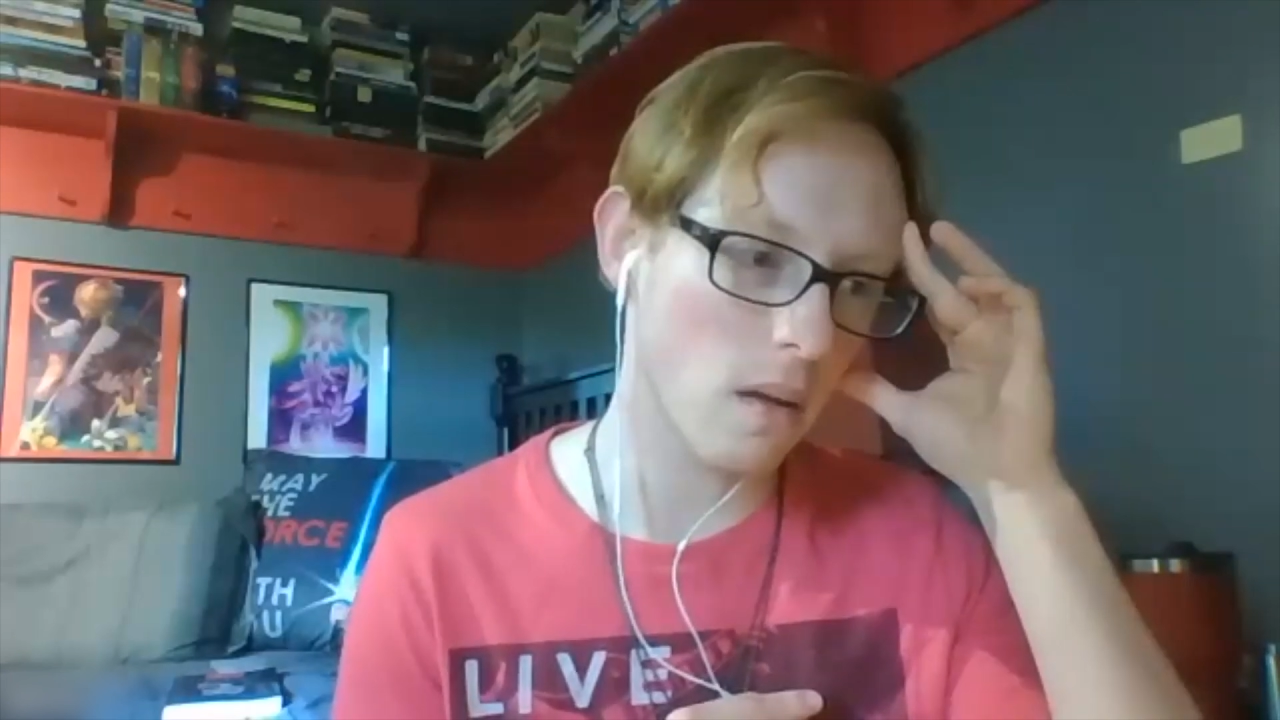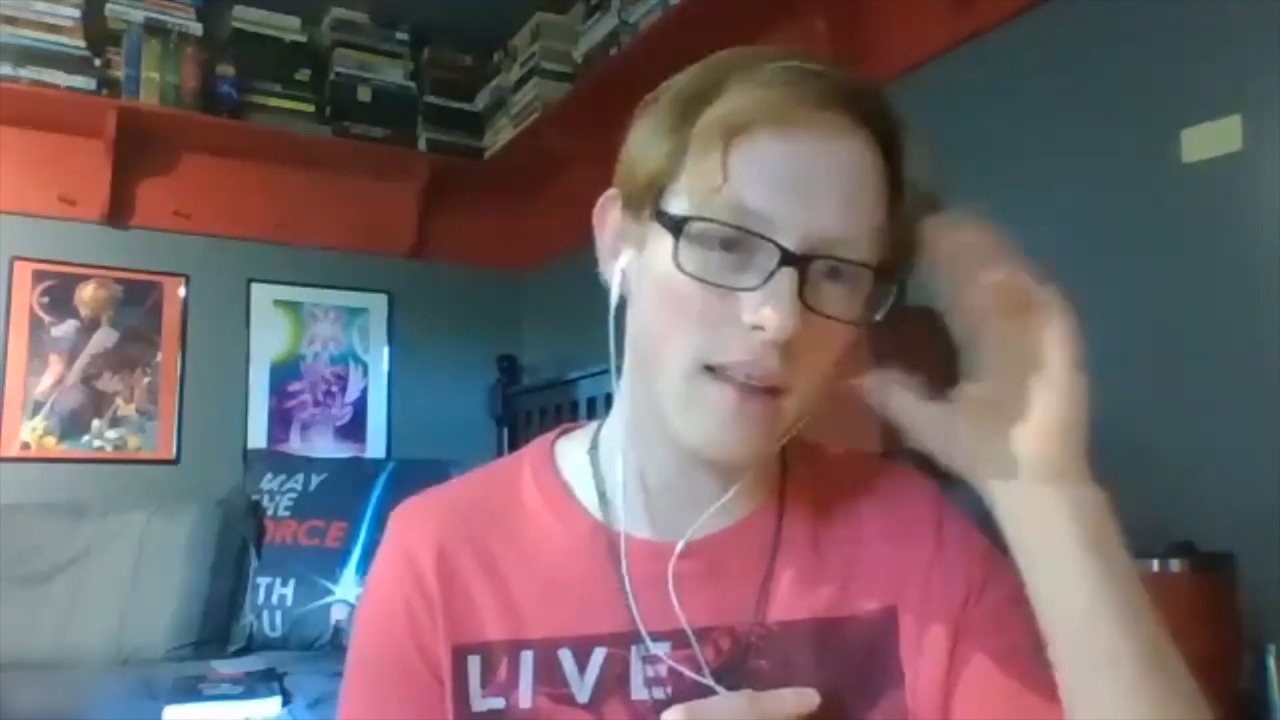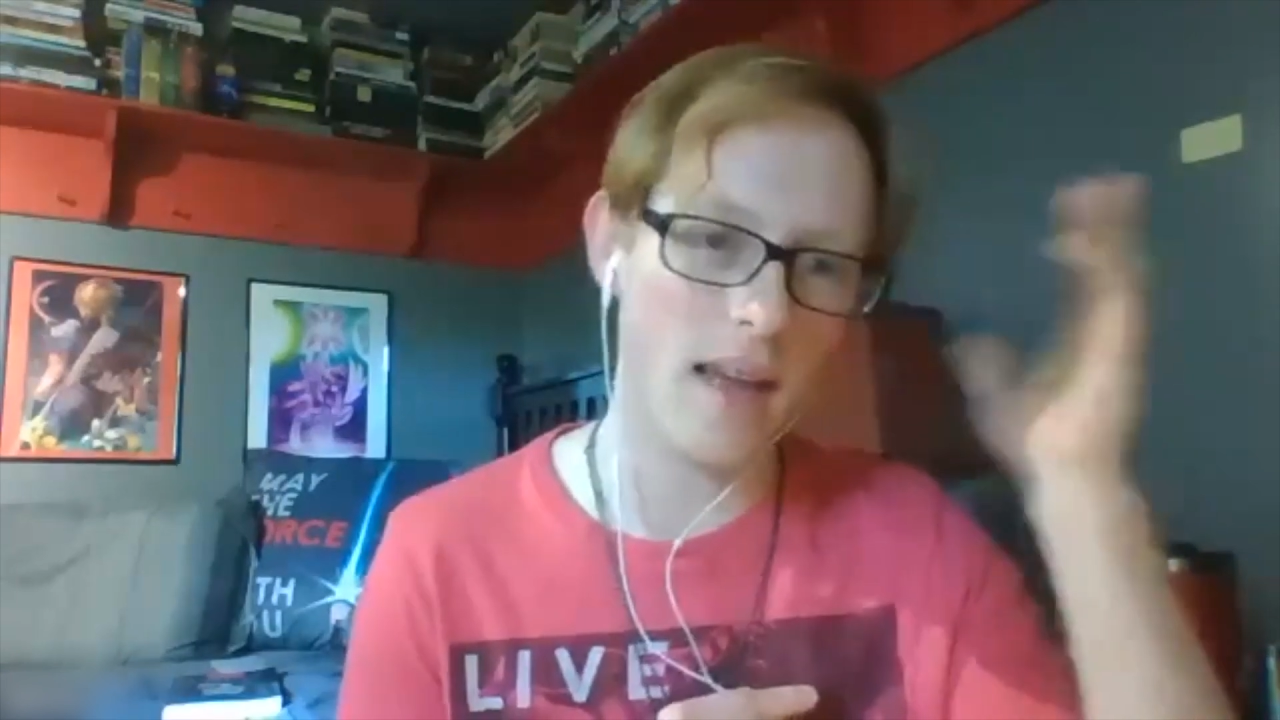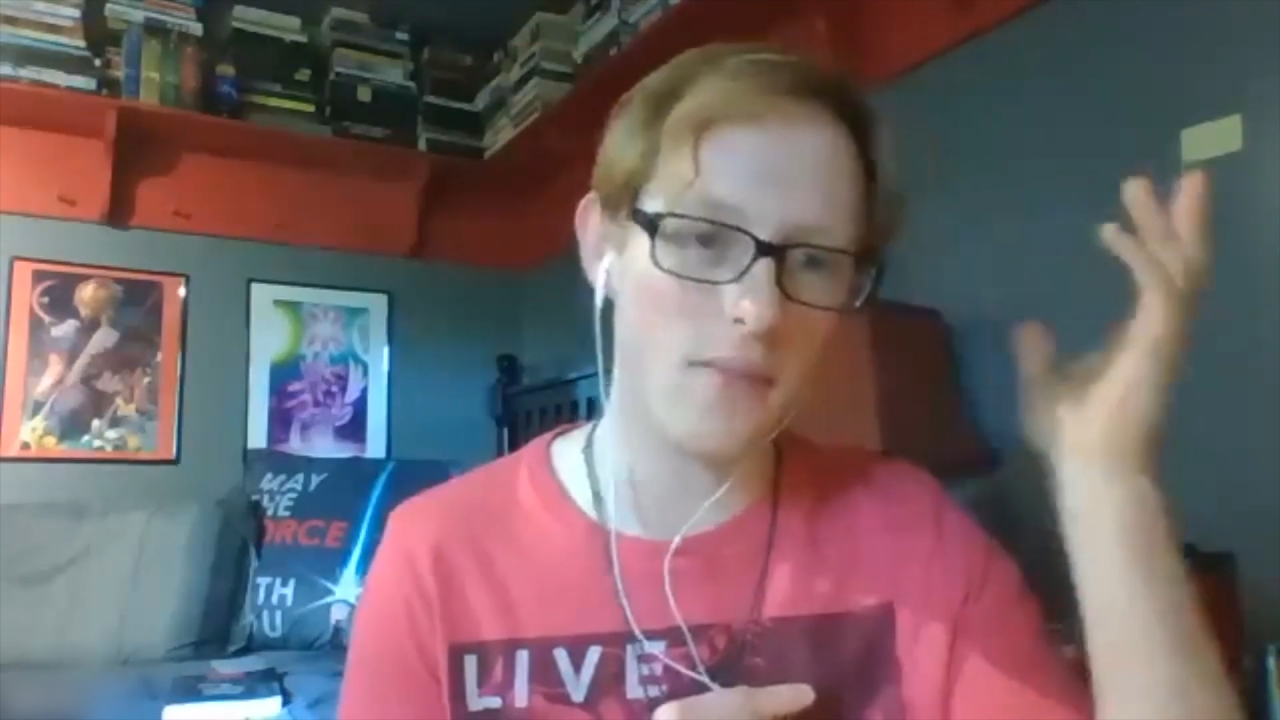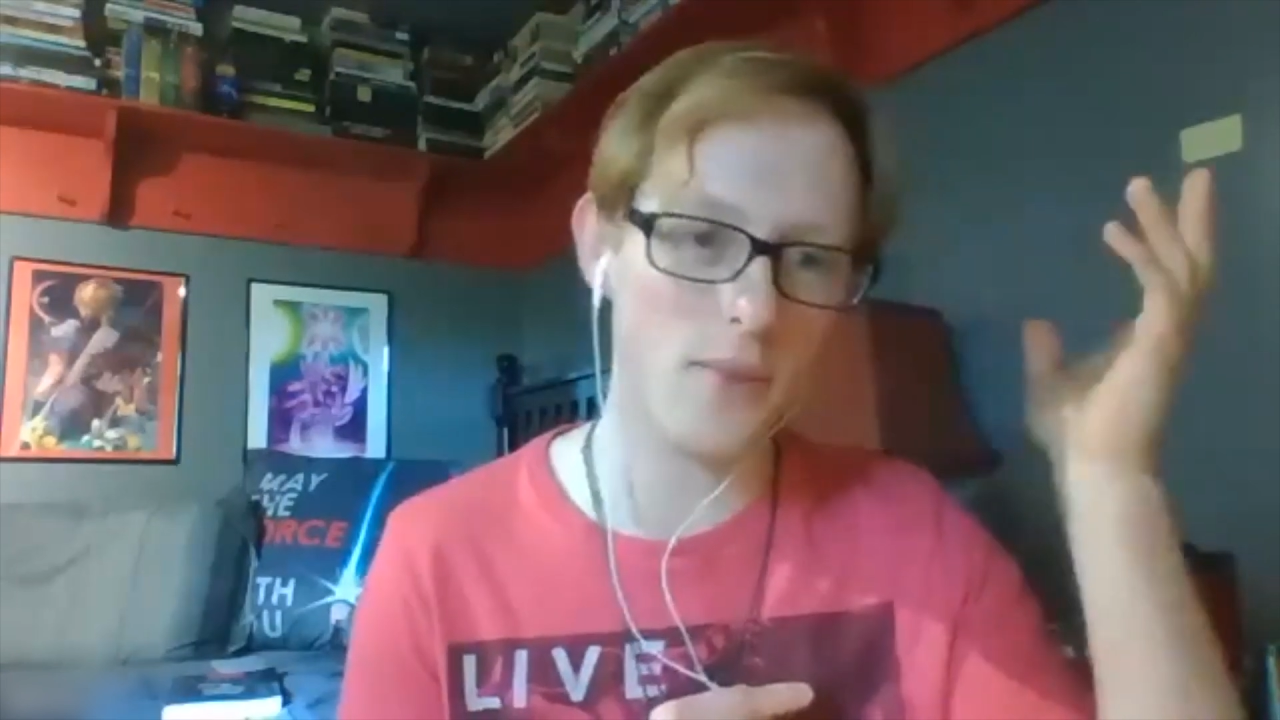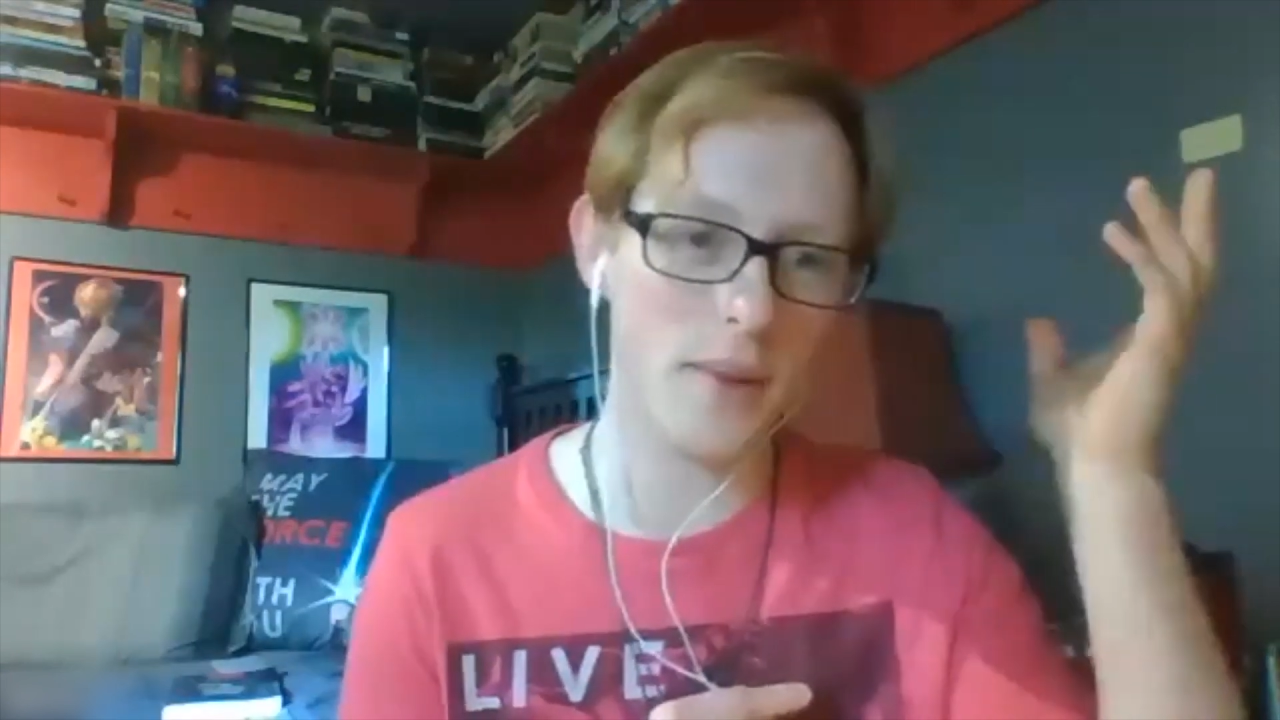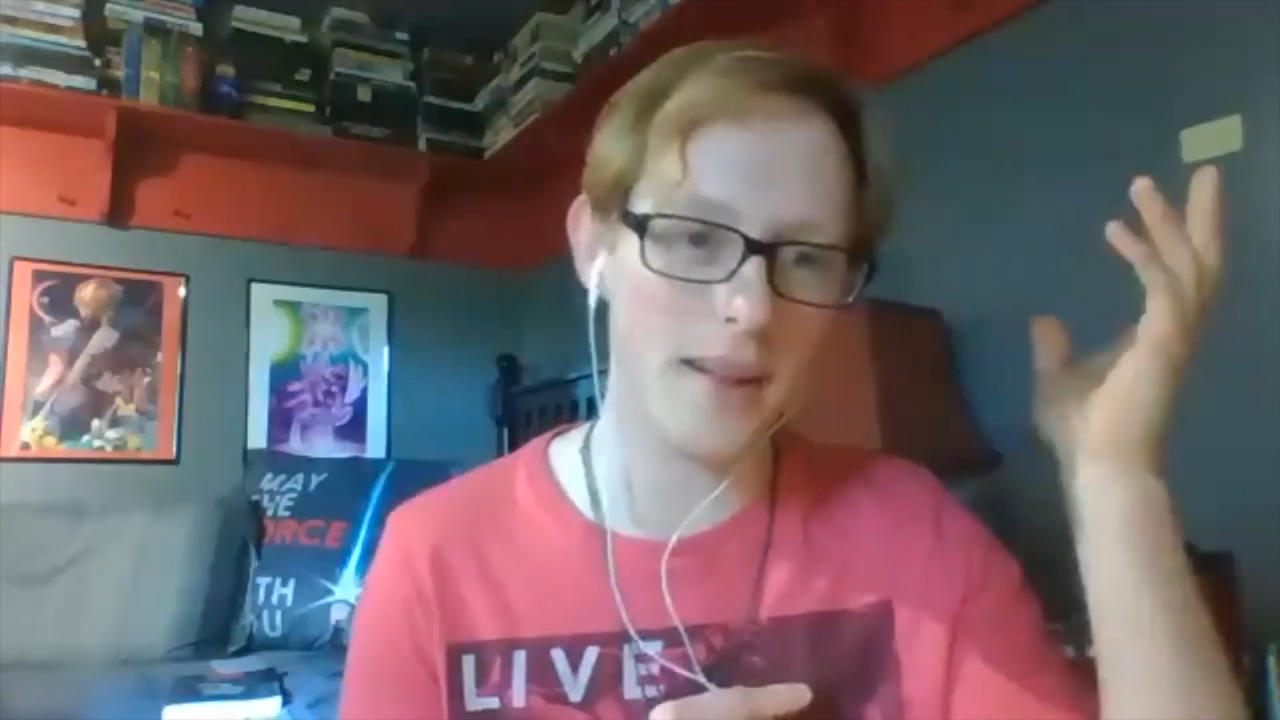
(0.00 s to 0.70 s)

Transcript: after I'd